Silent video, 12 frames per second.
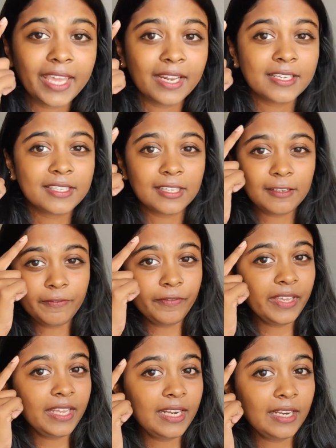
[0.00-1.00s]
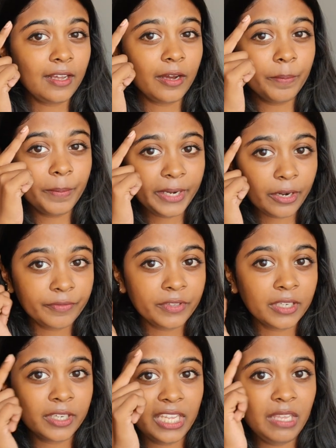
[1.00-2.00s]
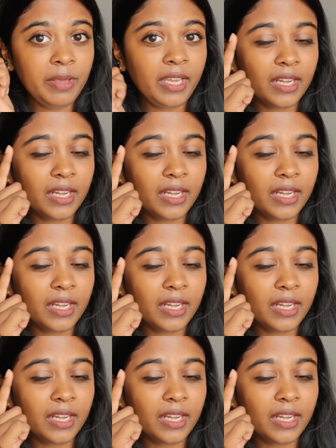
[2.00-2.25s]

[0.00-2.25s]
can still feel a bit of the creamy